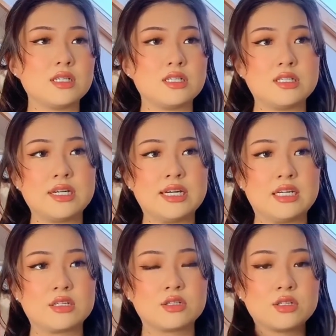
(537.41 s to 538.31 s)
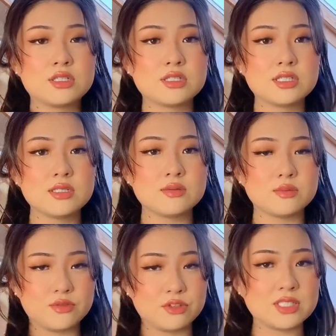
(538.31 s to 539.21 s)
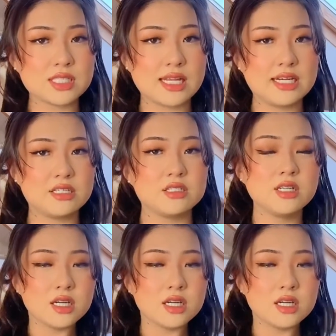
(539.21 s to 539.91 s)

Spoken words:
our hair curled, the first layer.